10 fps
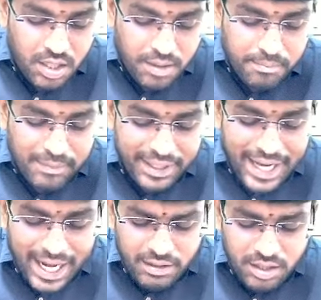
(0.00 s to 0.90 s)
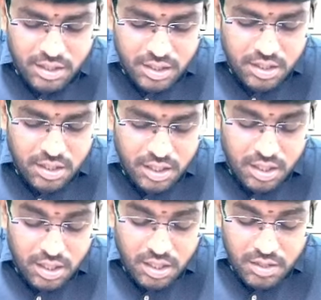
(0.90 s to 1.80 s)
money and
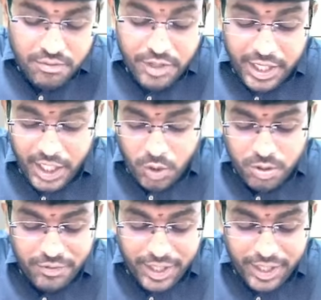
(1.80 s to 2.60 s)
very good